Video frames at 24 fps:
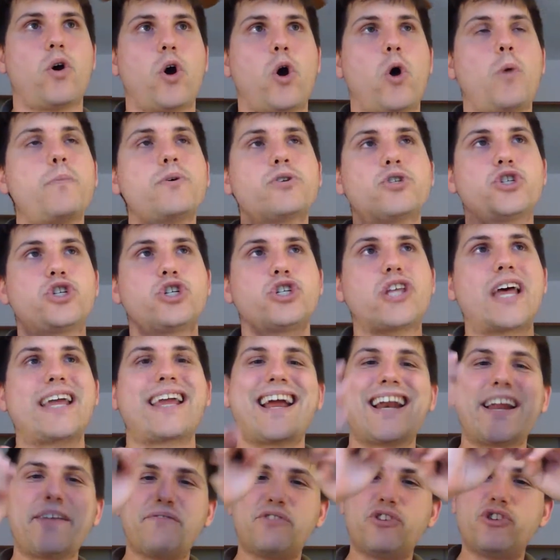almost just like
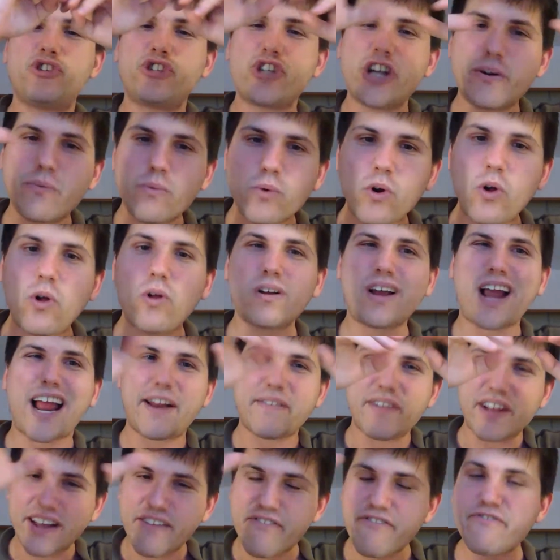kind of general kind
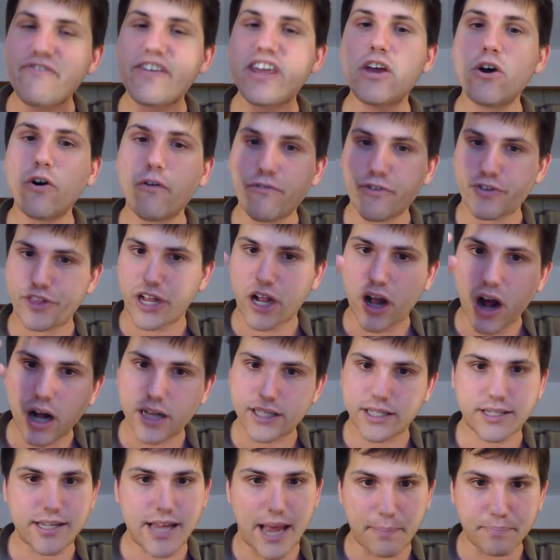of a feel for the
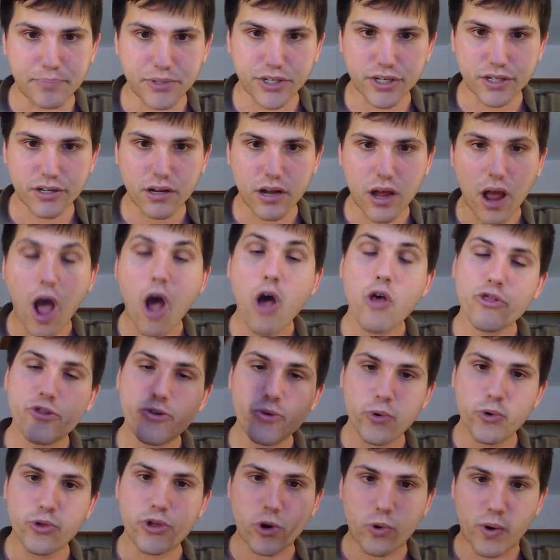concepts
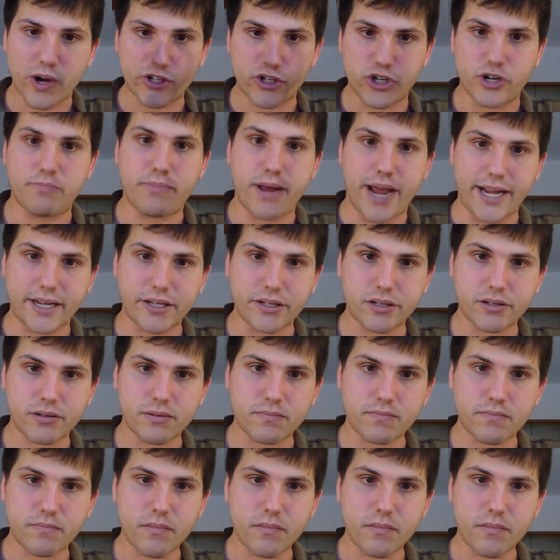through the question banks.